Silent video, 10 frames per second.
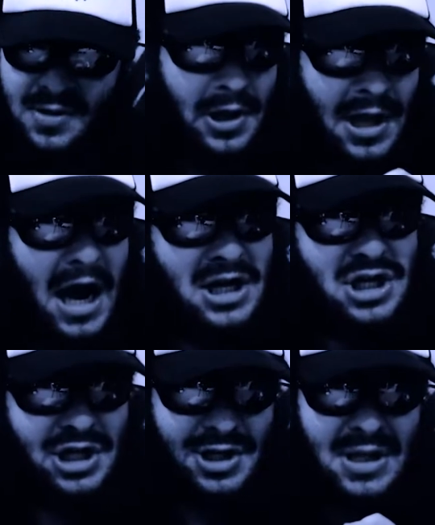was not
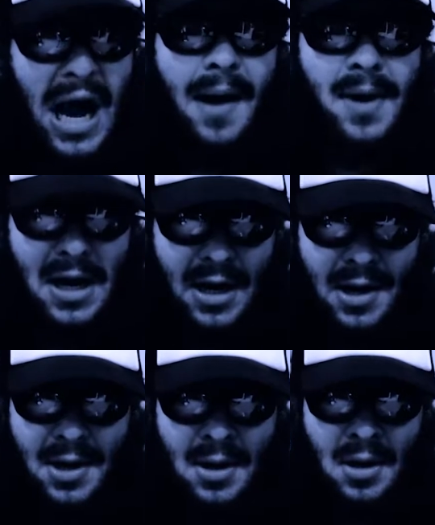just
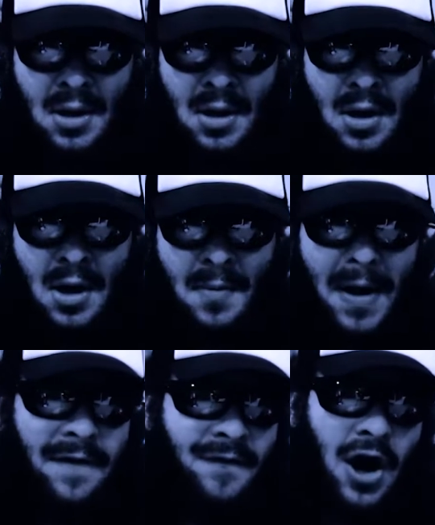nominated
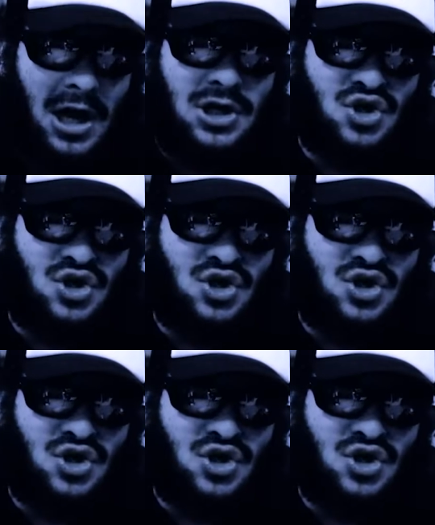by fucking